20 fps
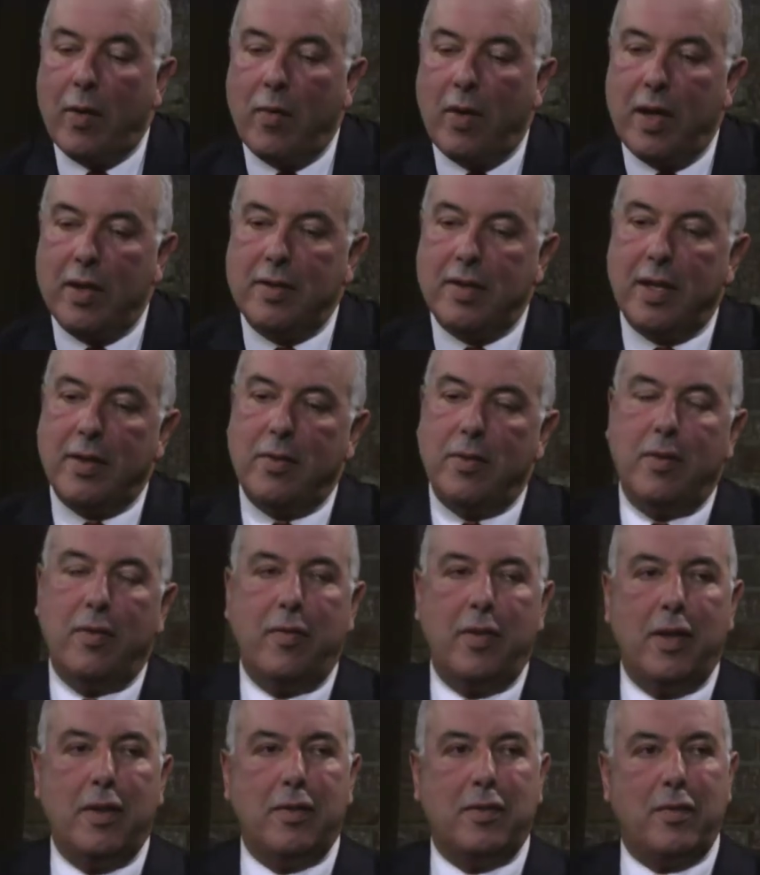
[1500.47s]
was at
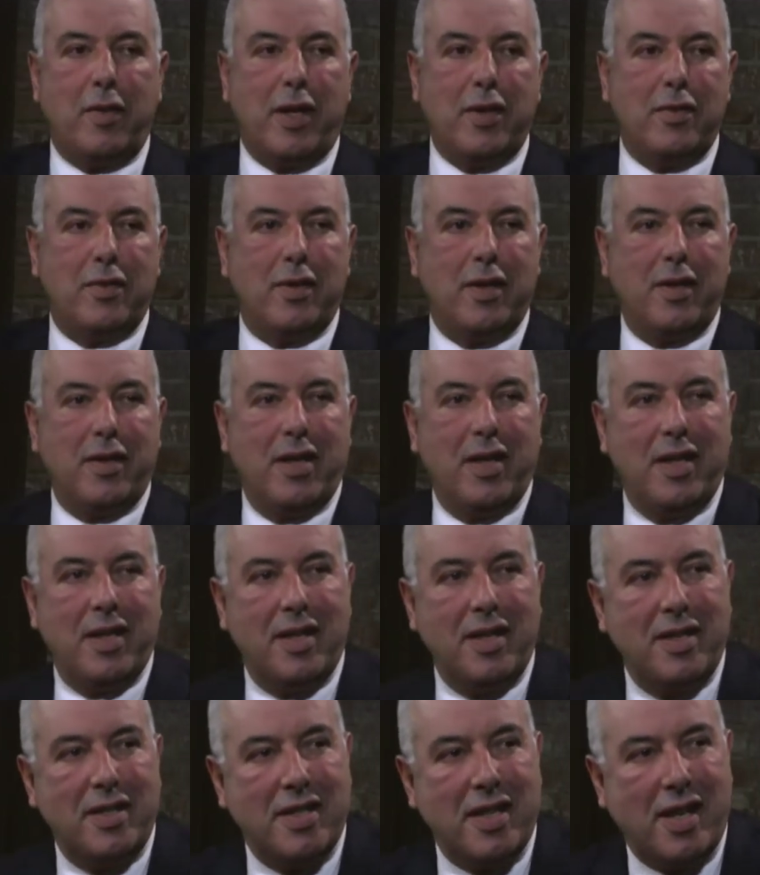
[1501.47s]
Novilho's restaurant here
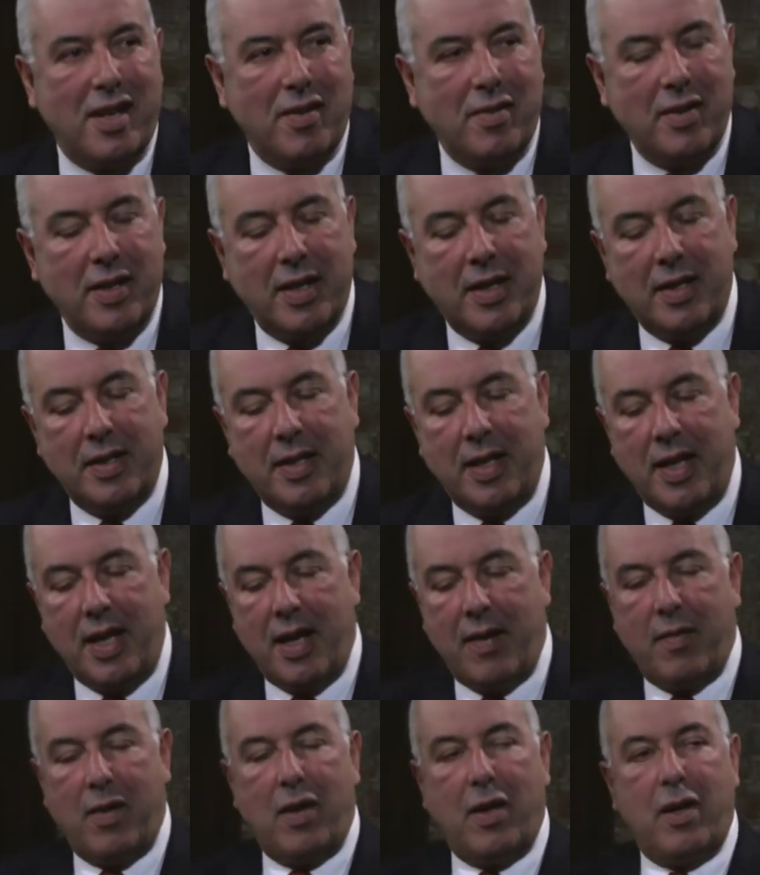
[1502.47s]
in town, and mm-hmm. they
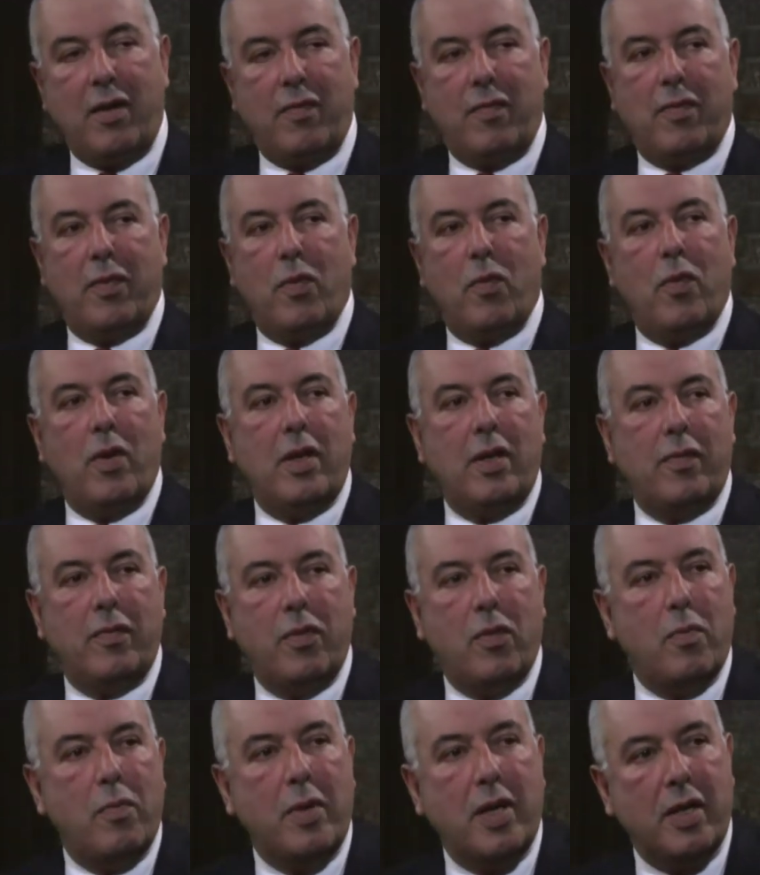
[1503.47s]
have a lot of uh,
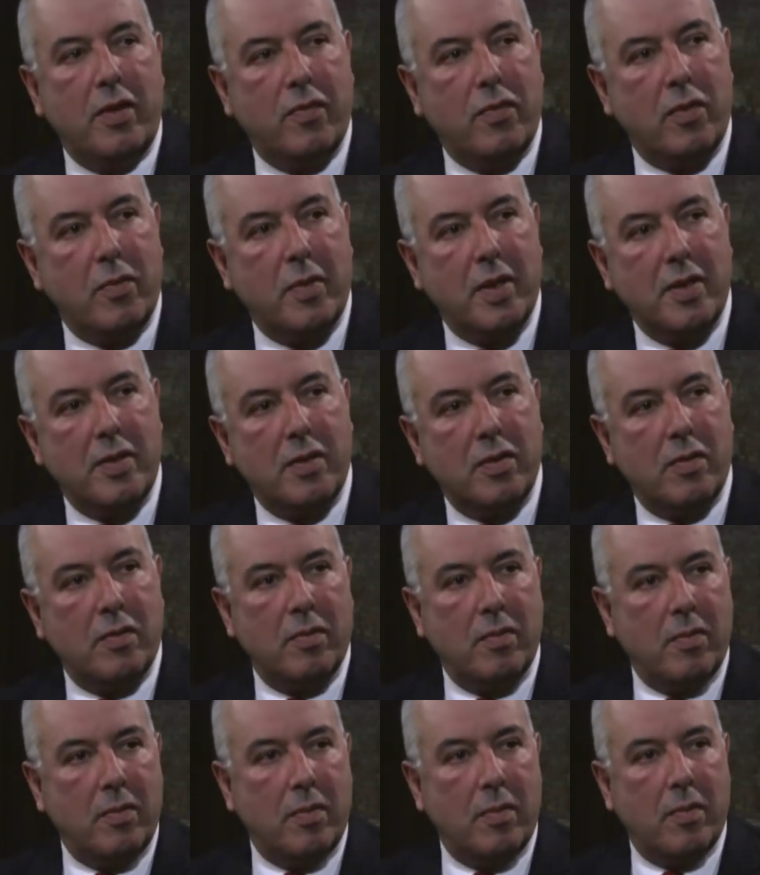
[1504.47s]
wonderful meat from
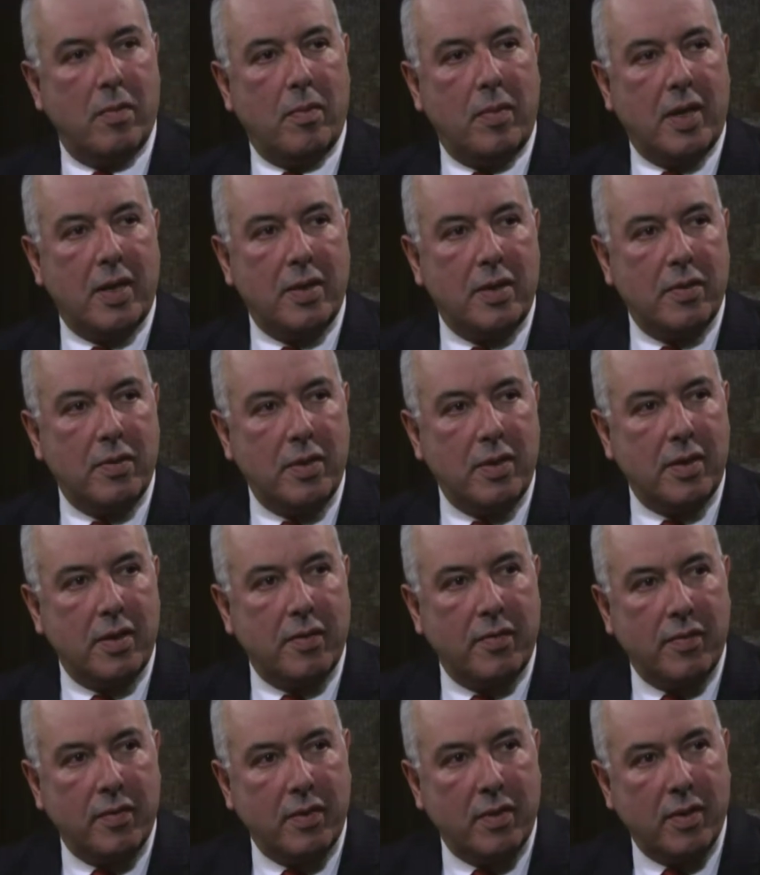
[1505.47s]
Brazil. Brazil is
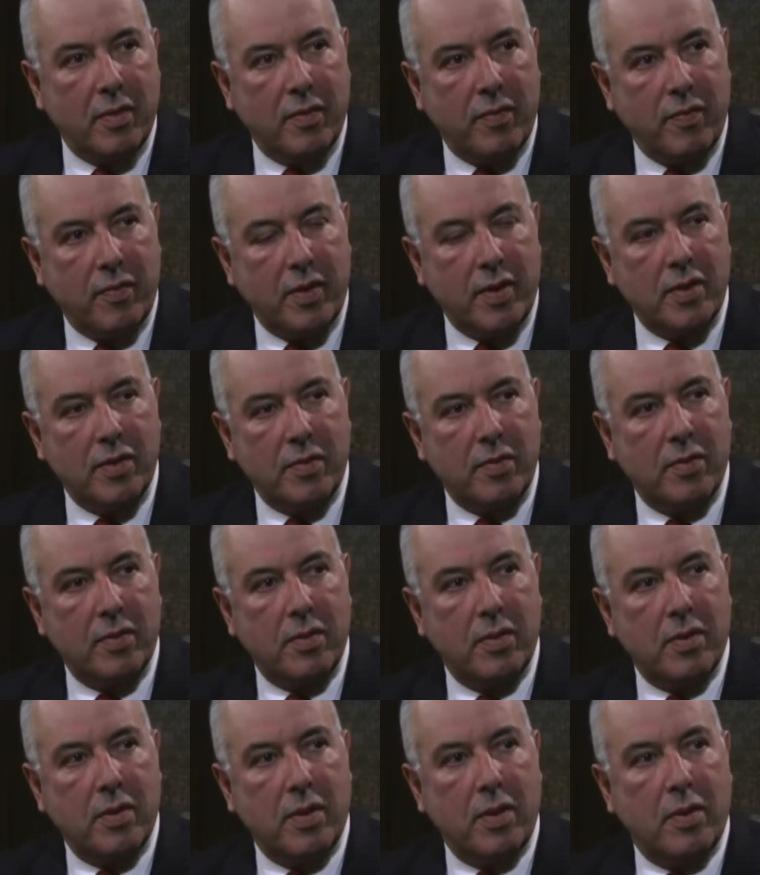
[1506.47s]
the, the Brazilian
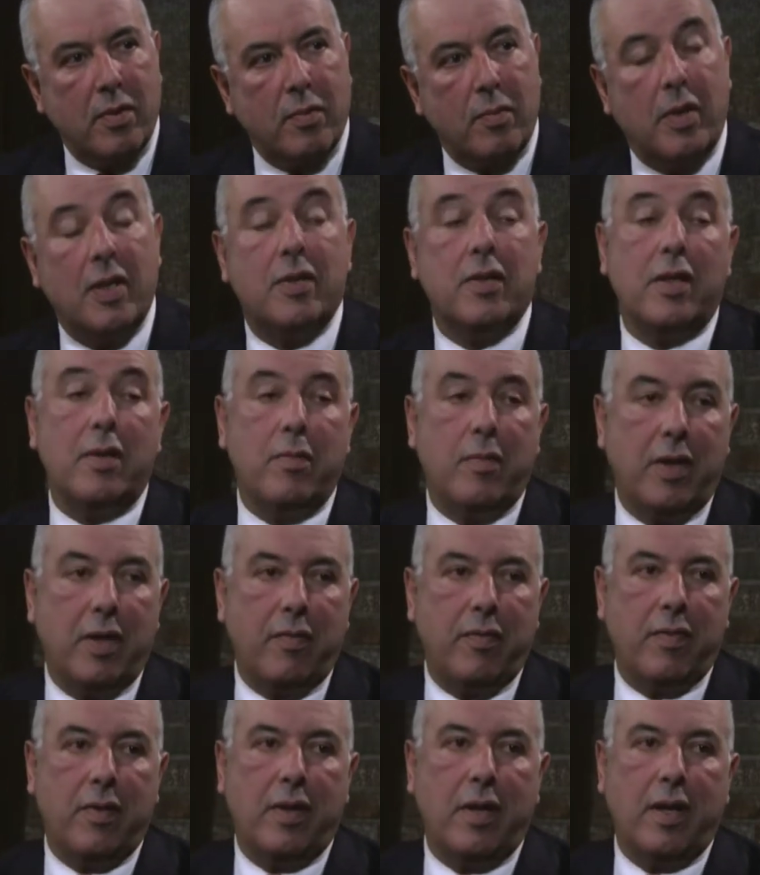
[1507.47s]
beef. Brazilian
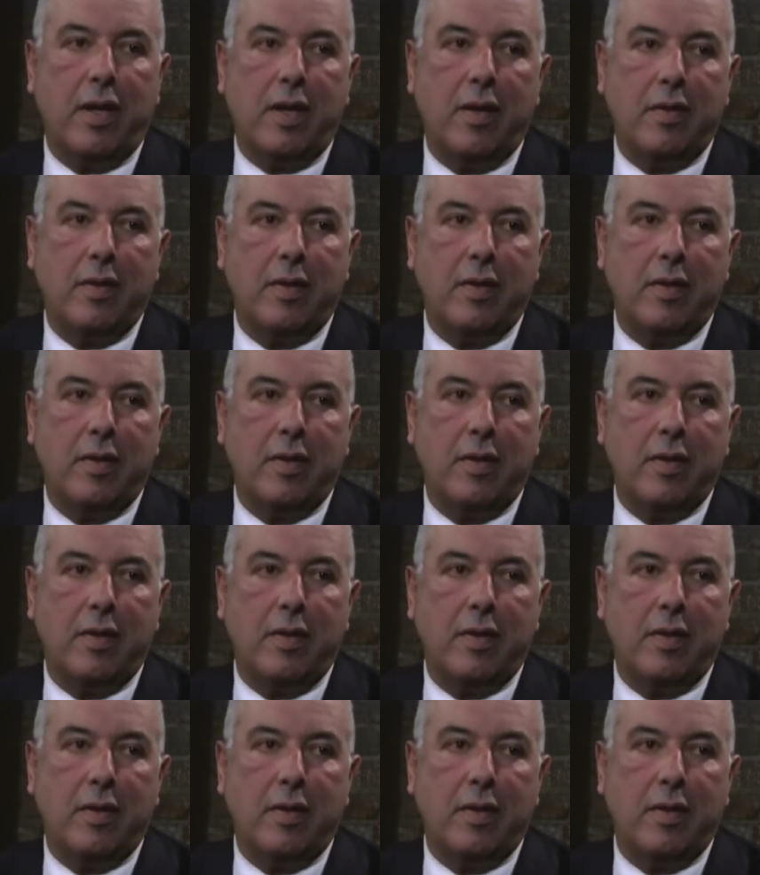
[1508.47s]
beef, yeah.